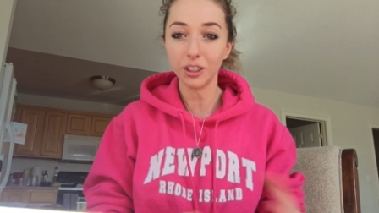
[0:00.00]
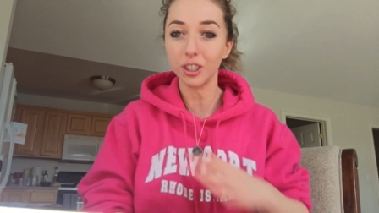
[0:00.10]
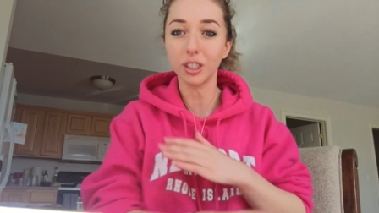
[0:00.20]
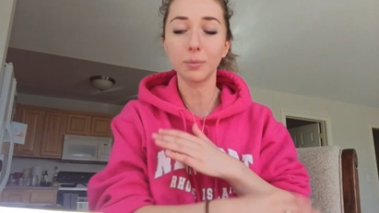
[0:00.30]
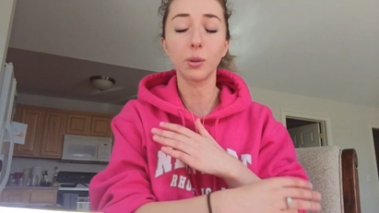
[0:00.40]

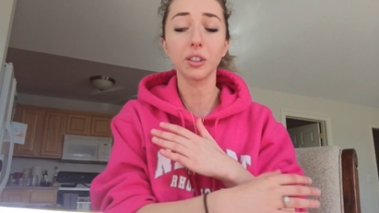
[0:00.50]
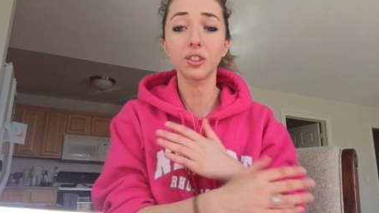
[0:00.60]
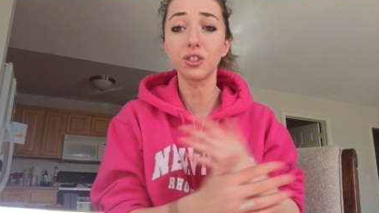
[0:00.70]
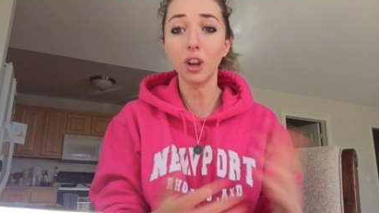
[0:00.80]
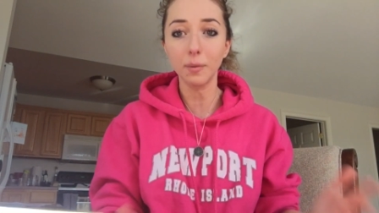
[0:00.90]
She
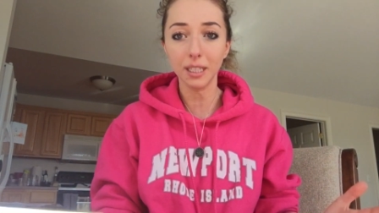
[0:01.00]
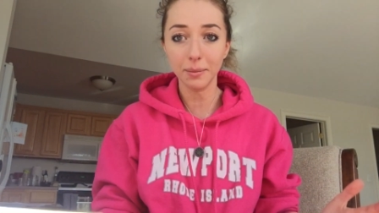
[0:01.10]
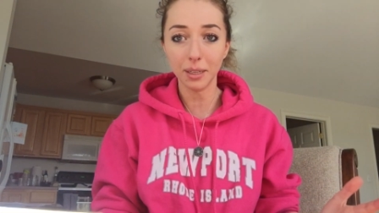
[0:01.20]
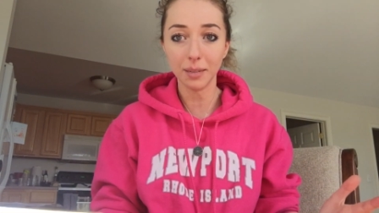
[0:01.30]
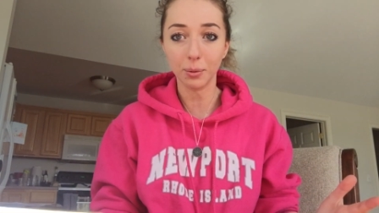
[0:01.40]
supports so
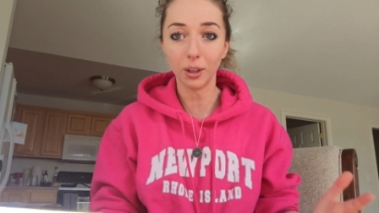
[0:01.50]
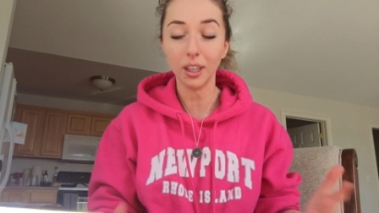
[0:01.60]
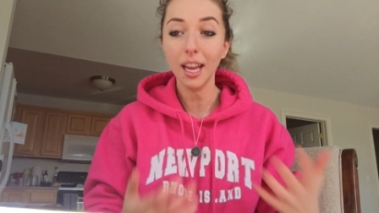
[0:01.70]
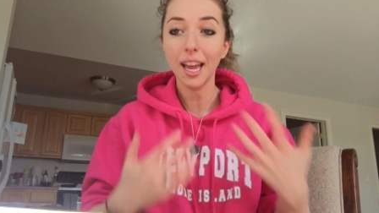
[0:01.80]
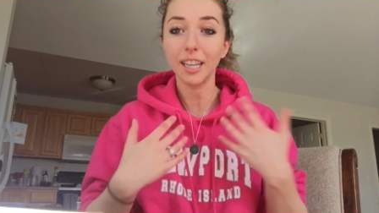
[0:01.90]
many
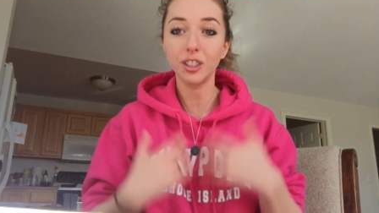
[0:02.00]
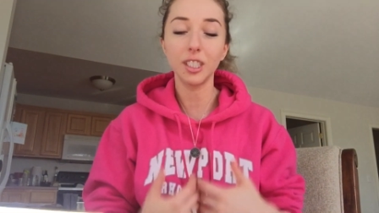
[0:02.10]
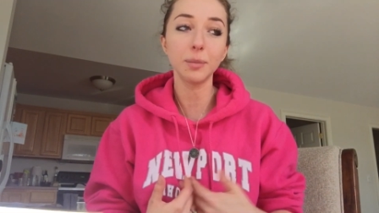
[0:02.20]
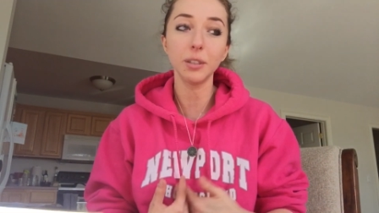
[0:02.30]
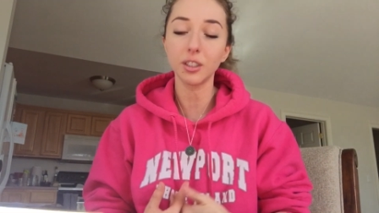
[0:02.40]
people and she
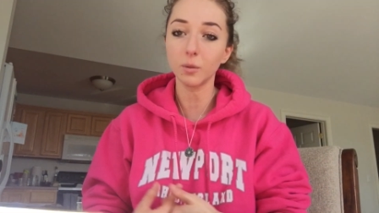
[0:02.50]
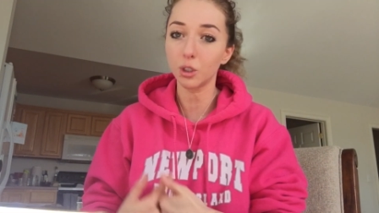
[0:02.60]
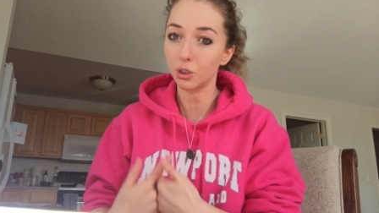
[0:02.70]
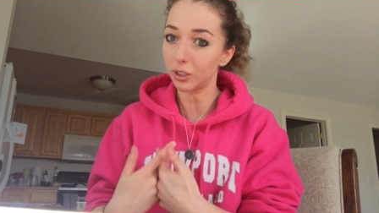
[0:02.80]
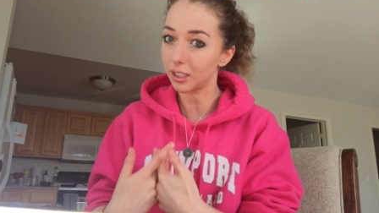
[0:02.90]
just brings so
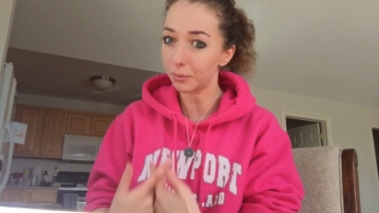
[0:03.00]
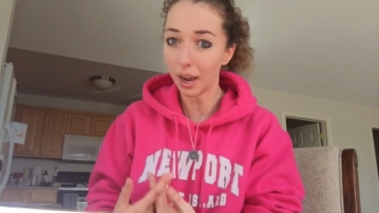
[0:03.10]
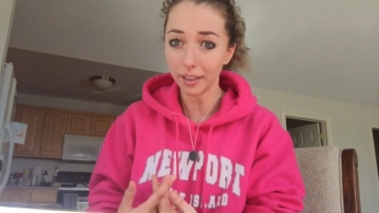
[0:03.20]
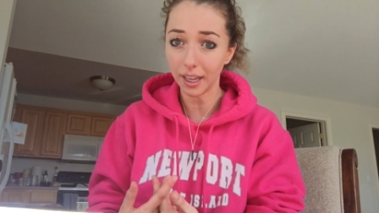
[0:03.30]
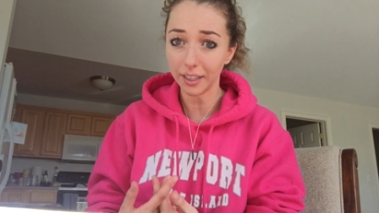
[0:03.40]
much joy into
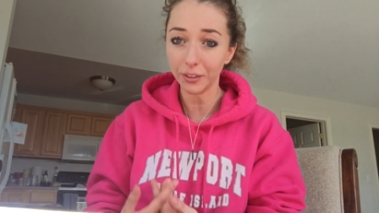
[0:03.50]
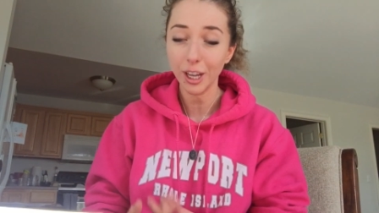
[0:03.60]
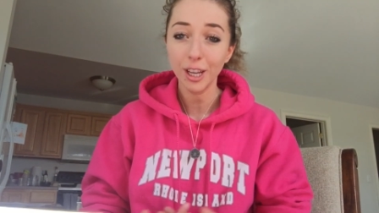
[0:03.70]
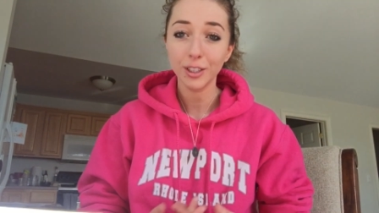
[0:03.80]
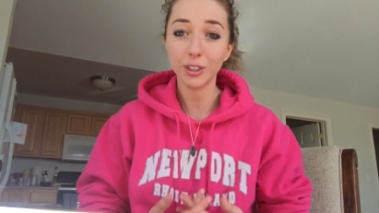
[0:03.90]
my life.
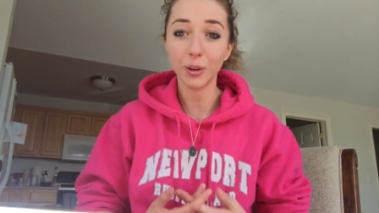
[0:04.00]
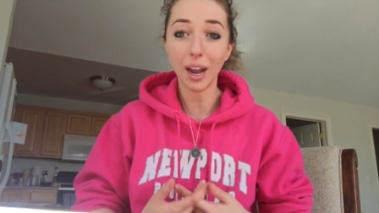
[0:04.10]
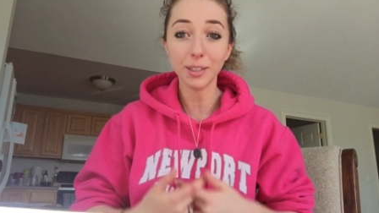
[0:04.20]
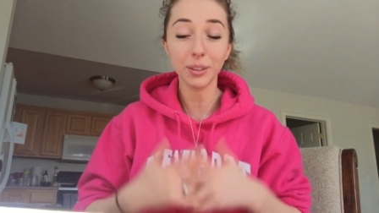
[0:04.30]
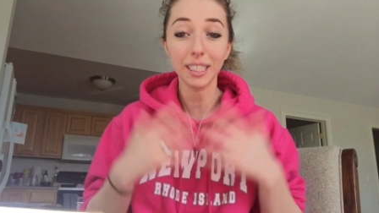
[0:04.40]
So
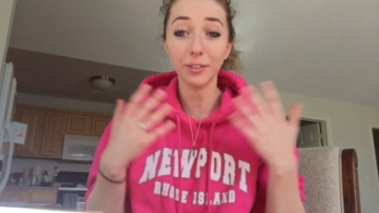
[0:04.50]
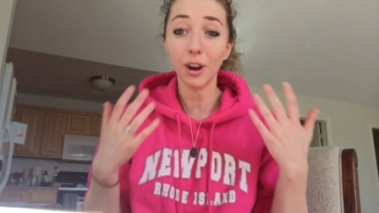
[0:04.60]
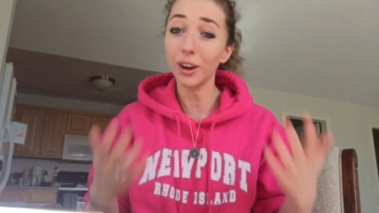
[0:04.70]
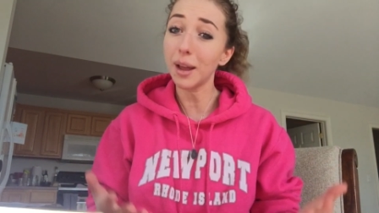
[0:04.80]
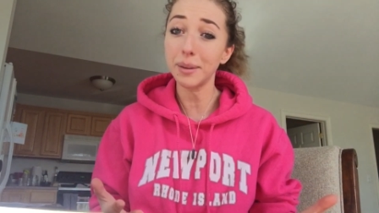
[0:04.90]
I just want to give
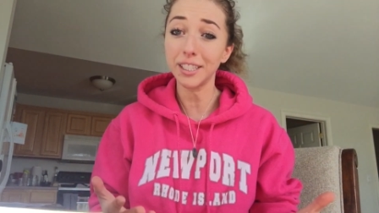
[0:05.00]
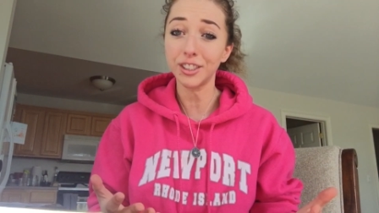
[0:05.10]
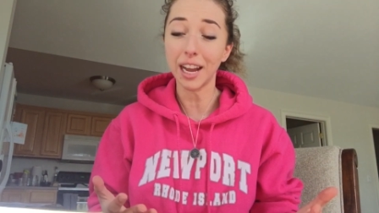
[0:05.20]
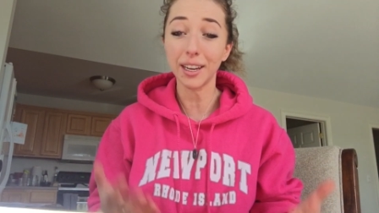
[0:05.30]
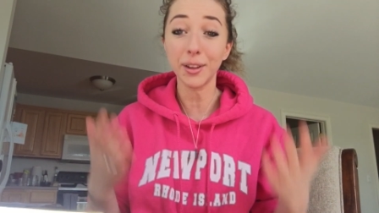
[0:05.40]
her a big
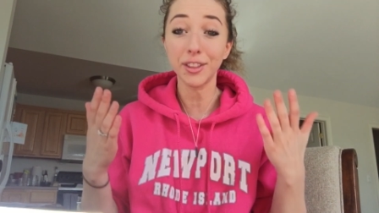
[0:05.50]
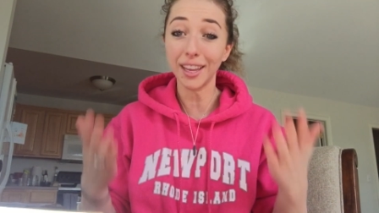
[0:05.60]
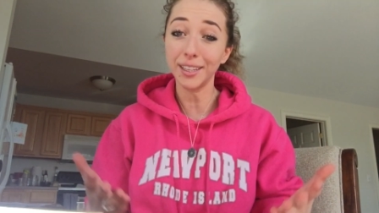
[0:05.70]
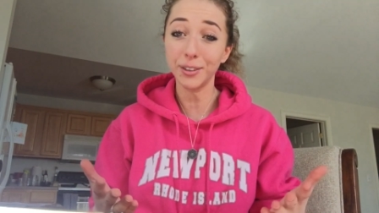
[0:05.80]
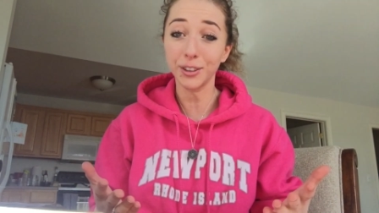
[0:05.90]
shout out.
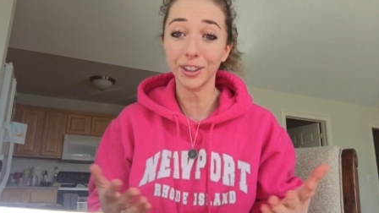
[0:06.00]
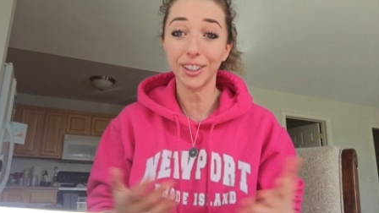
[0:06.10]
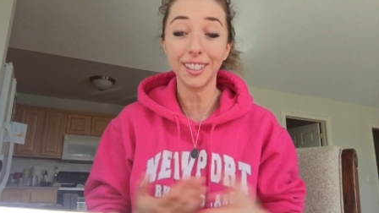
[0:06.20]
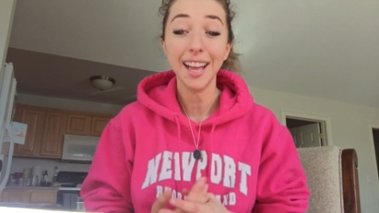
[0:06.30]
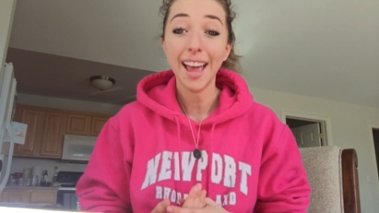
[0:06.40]
Thank you,
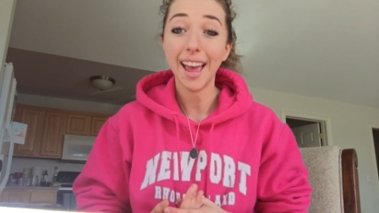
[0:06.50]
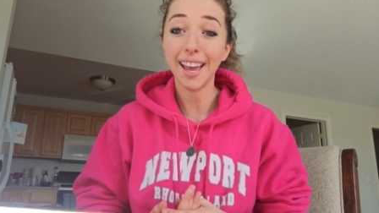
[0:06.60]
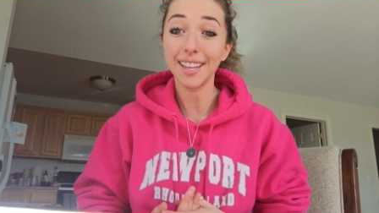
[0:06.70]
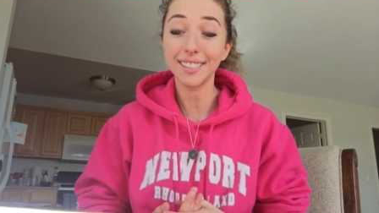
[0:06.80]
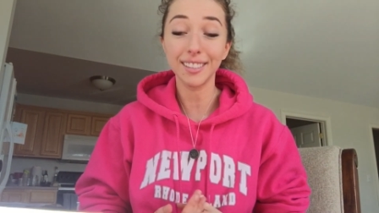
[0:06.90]
girl.
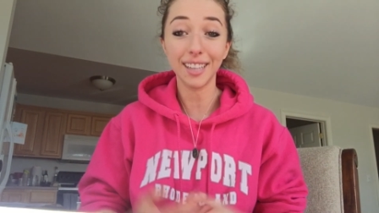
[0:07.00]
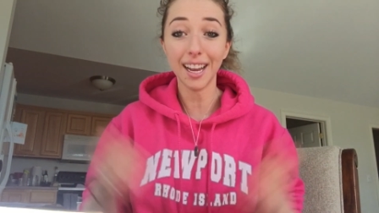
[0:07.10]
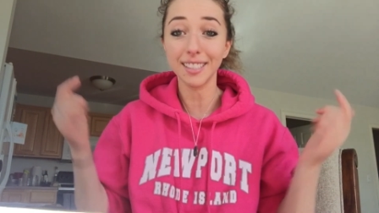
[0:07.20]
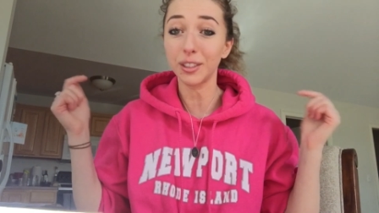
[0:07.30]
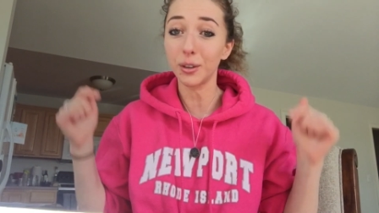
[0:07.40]
And
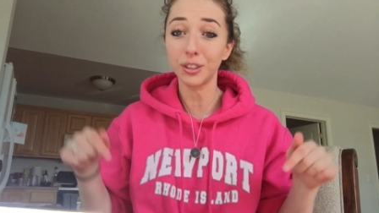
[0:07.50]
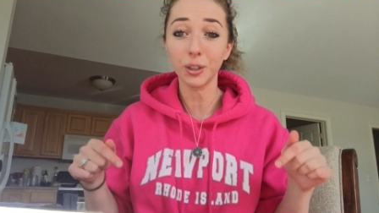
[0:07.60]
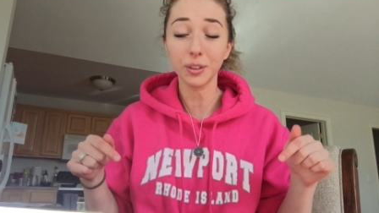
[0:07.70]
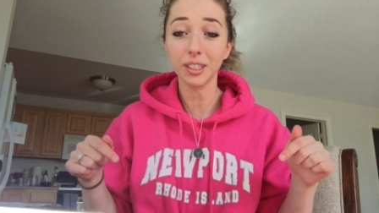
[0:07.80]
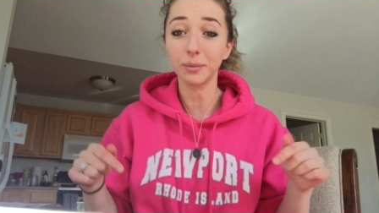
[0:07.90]
guys, go
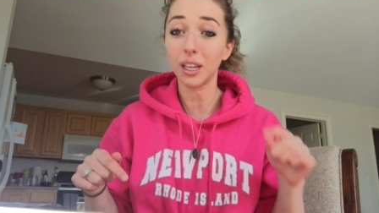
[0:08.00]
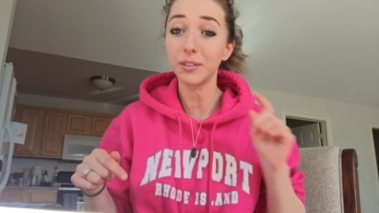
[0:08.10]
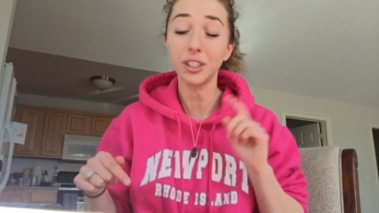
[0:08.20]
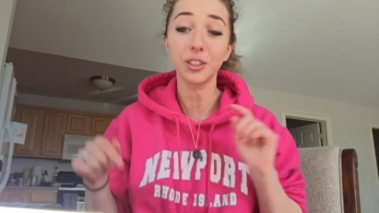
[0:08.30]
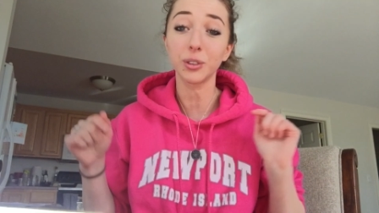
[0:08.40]
show her some
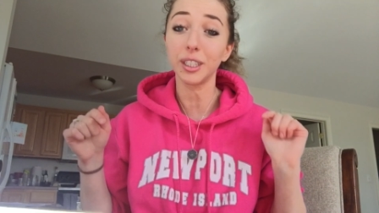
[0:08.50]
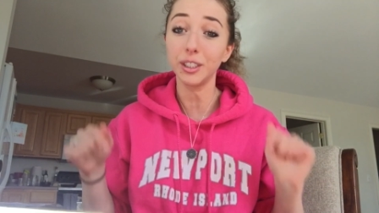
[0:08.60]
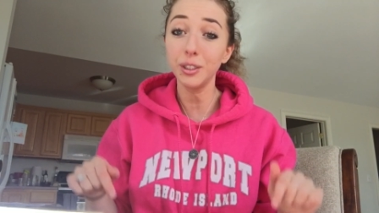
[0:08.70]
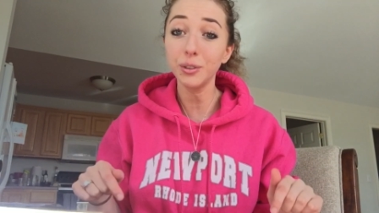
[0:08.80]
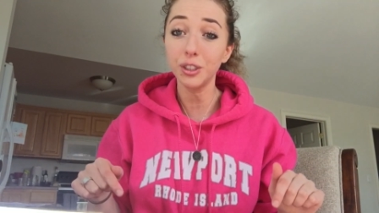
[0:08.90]
love. She has a
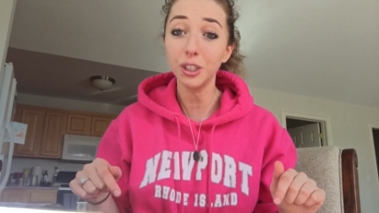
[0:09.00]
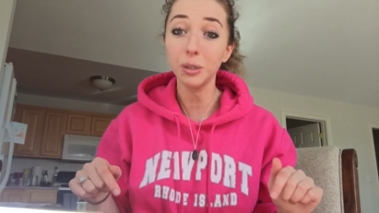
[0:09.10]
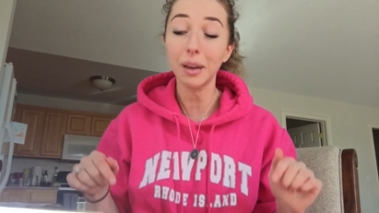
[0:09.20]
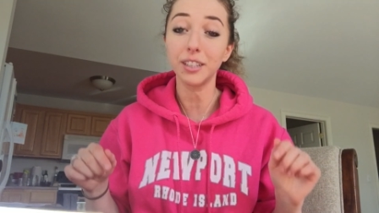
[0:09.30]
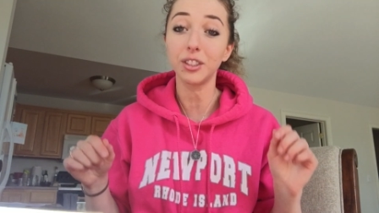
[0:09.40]
great
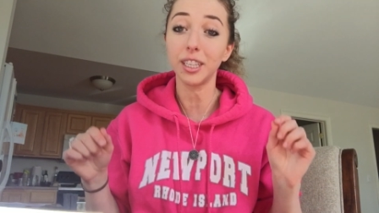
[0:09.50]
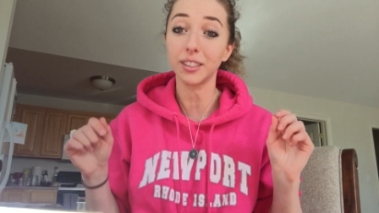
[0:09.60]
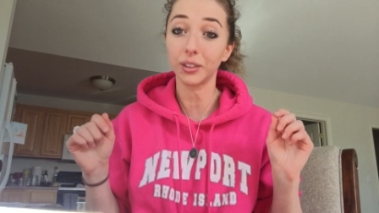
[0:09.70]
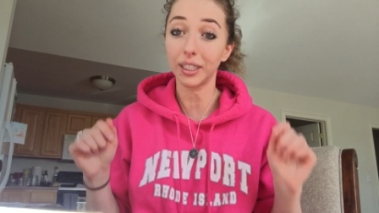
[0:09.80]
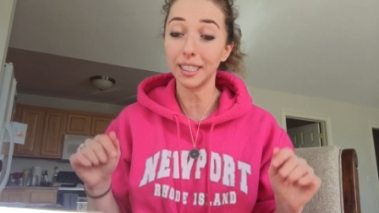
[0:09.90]
YouTube and she
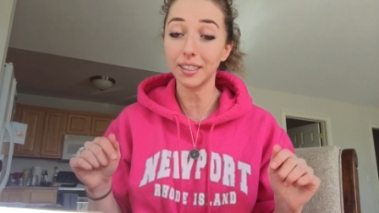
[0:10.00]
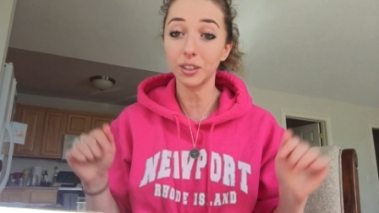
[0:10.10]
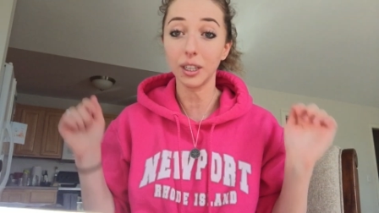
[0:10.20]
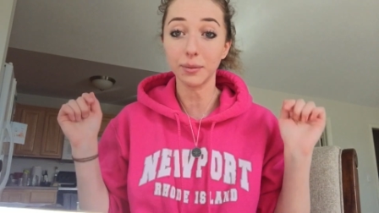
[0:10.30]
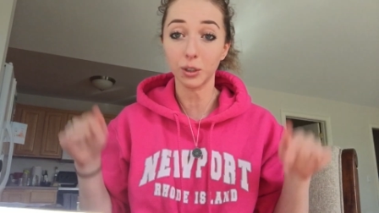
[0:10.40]
has a great Instagram.